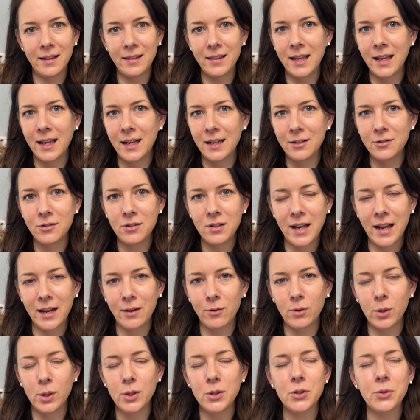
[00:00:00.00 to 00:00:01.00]
the English
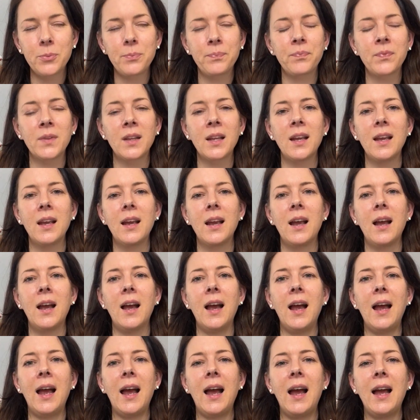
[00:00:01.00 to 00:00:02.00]
language.
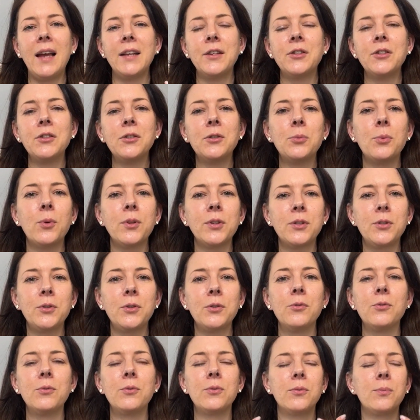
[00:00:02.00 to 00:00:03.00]
I just wanted
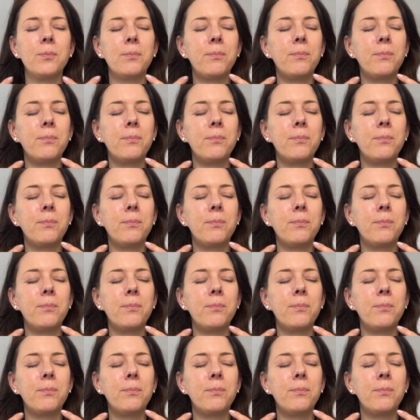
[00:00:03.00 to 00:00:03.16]
to